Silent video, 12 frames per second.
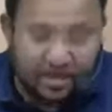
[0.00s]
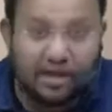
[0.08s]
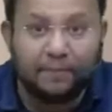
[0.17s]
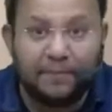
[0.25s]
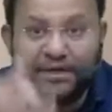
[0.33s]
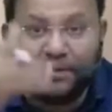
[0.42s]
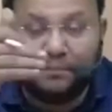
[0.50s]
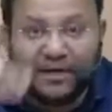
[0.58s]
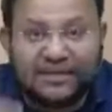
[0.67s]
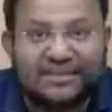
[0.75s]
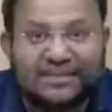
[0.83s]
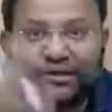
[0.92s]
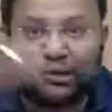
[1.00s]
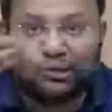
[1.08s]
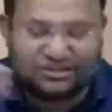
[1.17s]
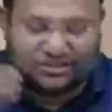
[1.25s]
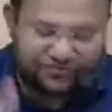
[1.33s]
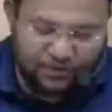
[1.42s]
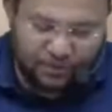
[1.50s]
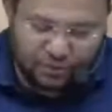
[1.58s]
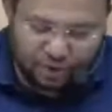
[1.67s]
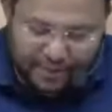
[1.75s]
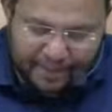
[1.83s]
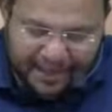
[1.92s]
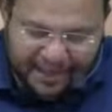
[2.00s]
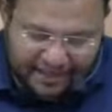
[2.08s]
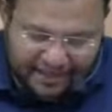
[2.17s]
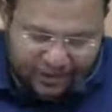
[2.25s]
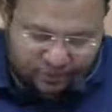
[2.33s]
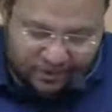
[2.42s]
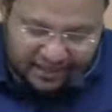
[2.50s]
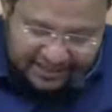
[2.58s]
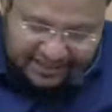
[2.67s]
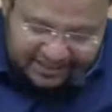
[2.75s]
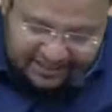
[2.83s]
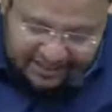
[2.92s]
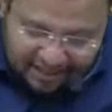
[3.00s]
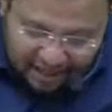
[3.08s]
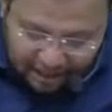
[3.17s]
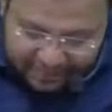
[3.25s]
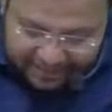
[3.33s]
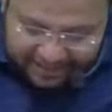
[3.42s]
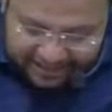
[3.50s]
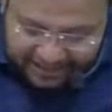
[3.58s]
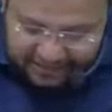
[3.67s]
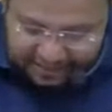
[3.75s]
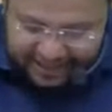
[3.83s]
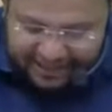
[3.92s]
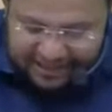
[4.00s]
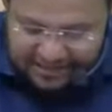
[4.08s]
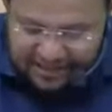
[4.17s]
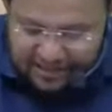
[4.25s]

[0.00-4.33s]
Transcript: But the money that goes from your bank account is cum interest price